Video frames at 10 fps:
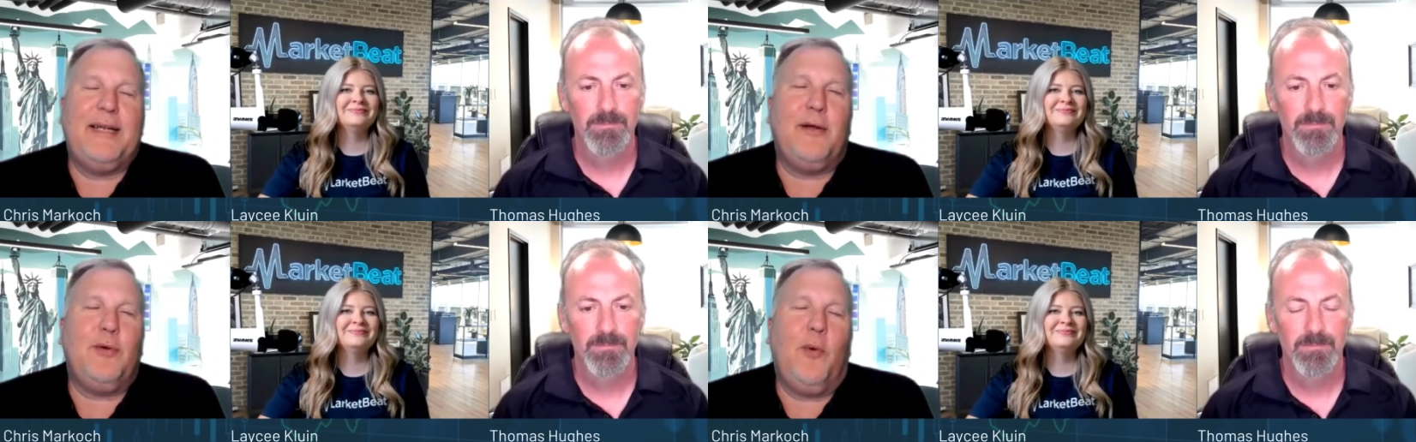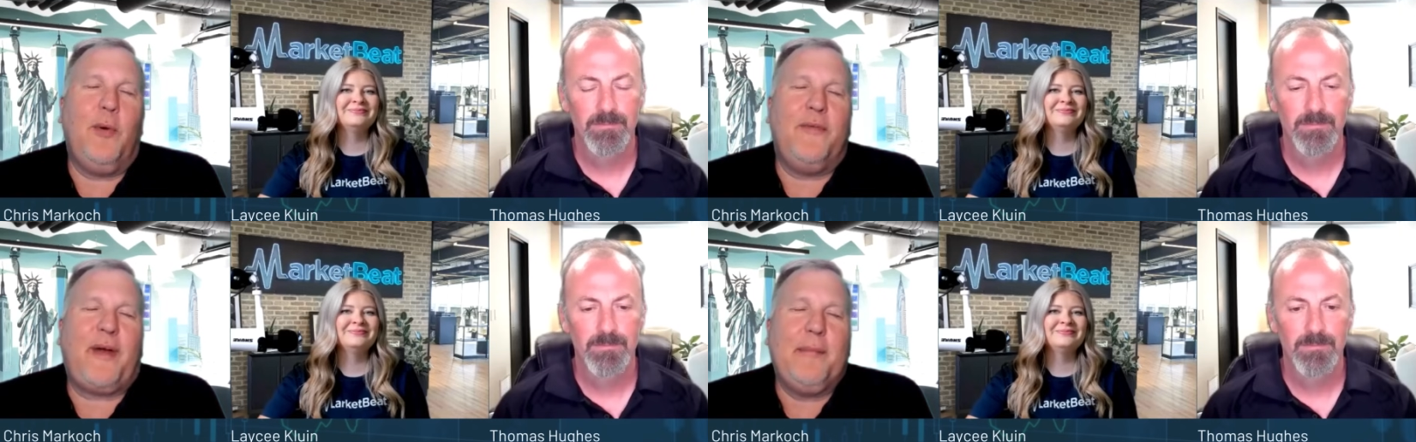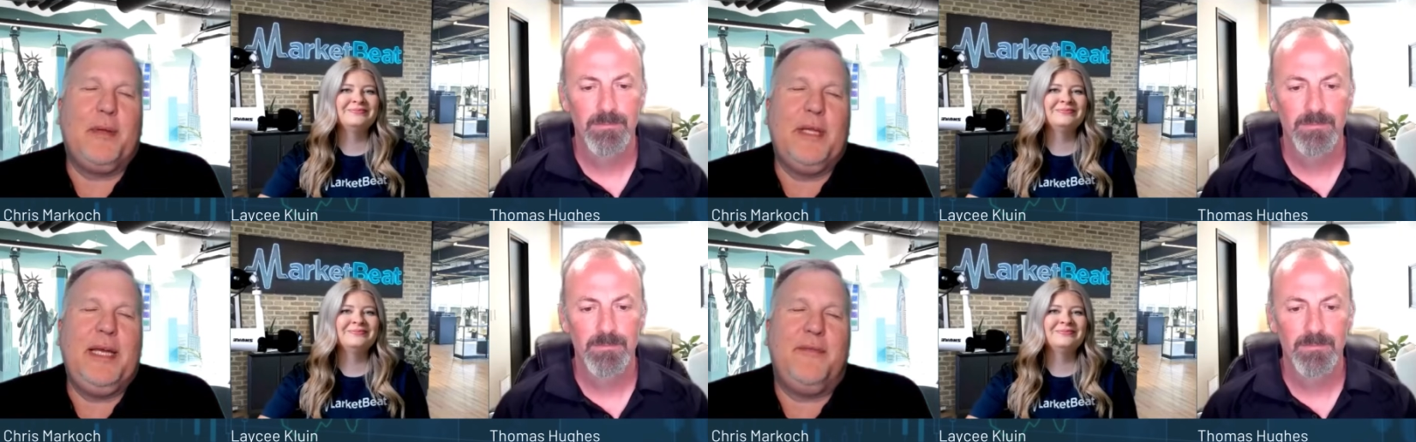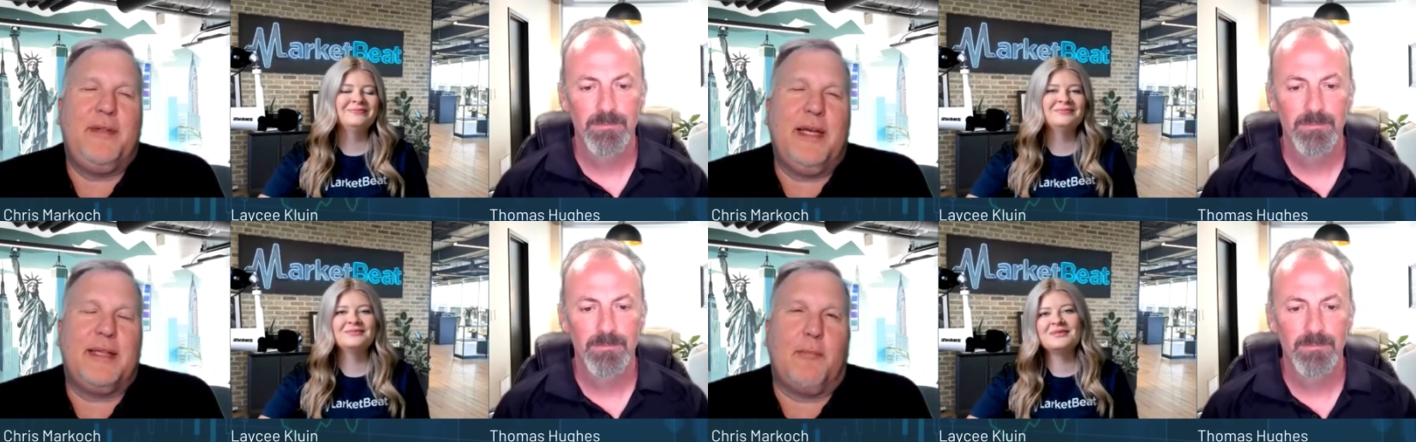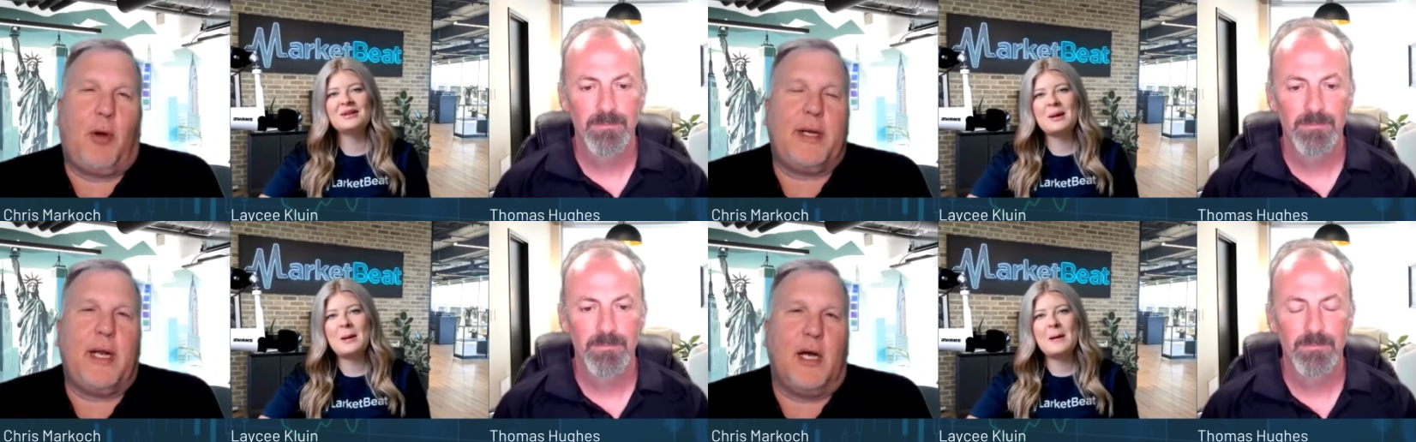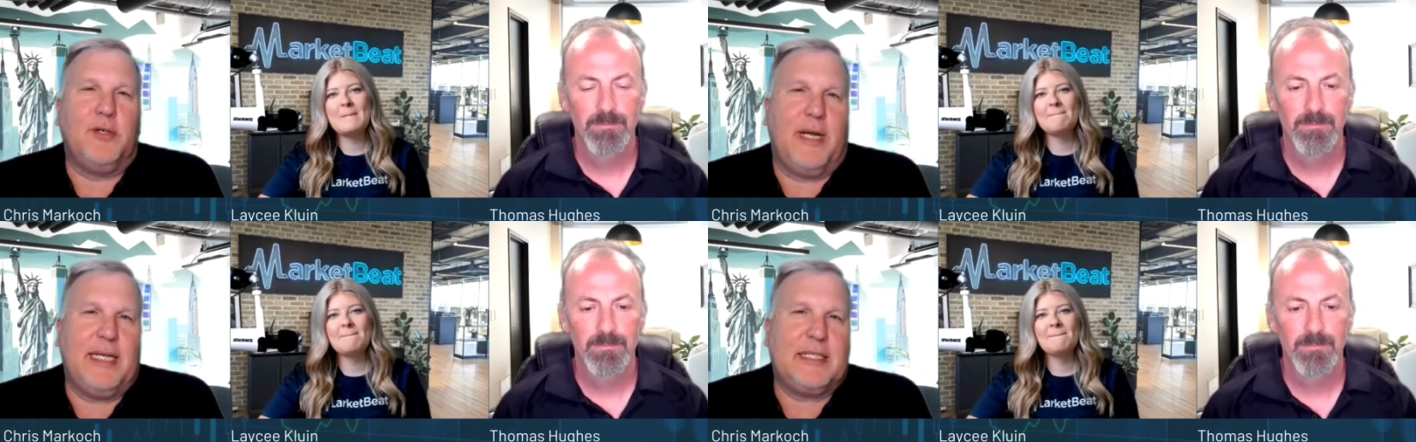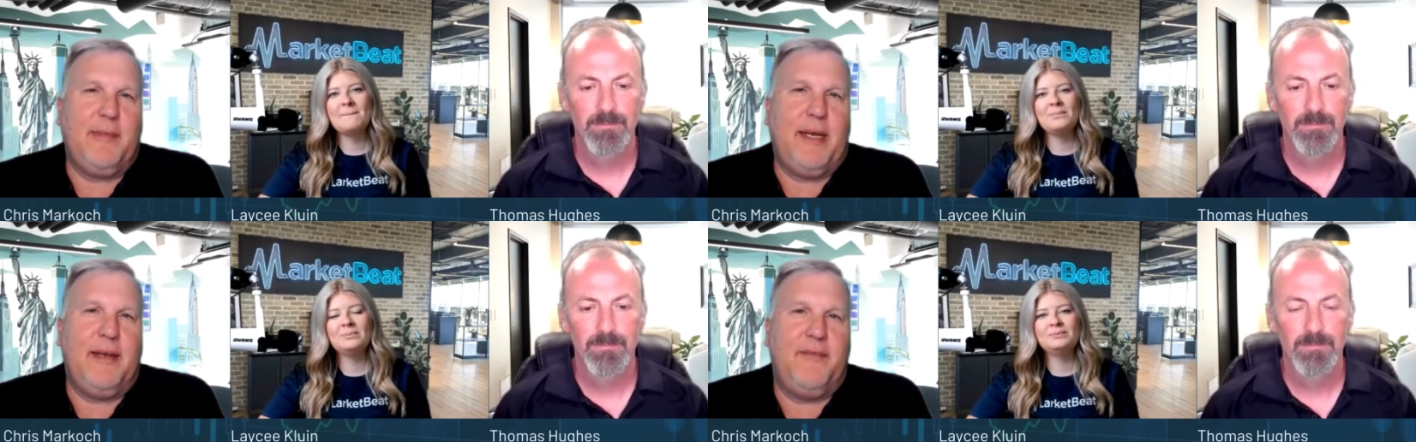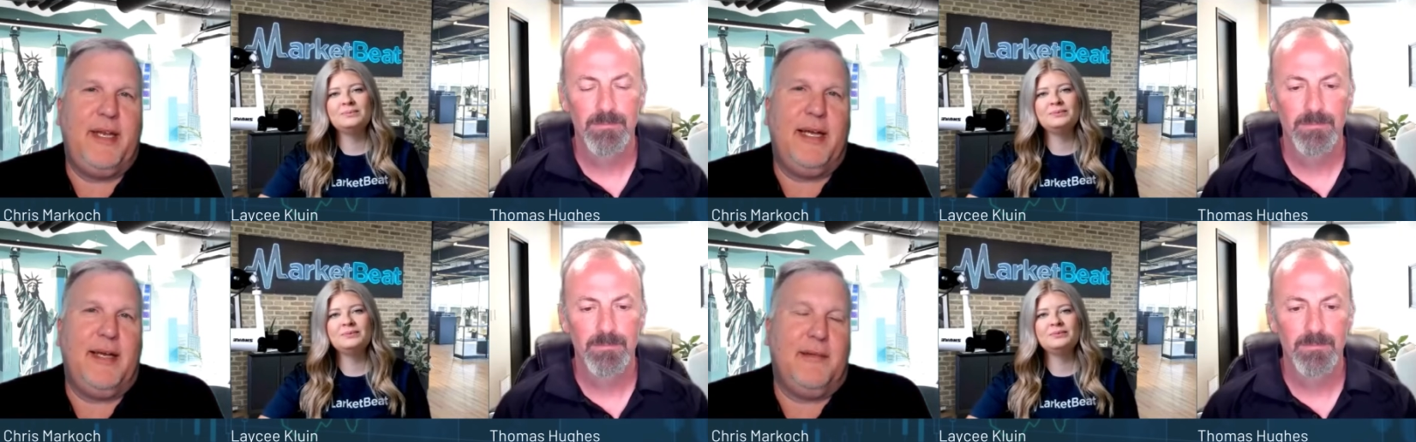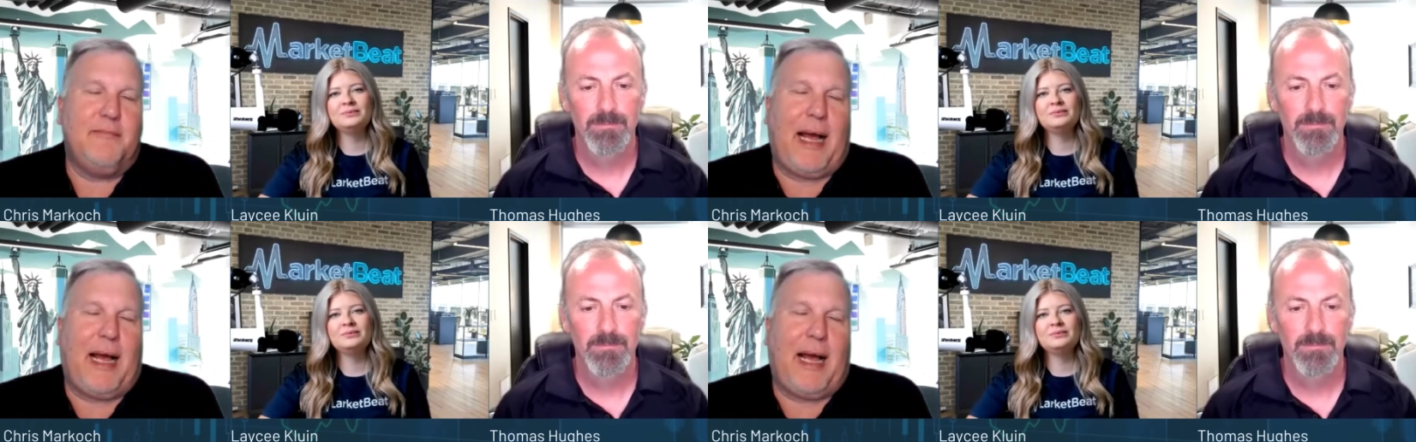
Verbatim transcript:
Speaker 1: don't know if I believe that the market underestimated Nvidia.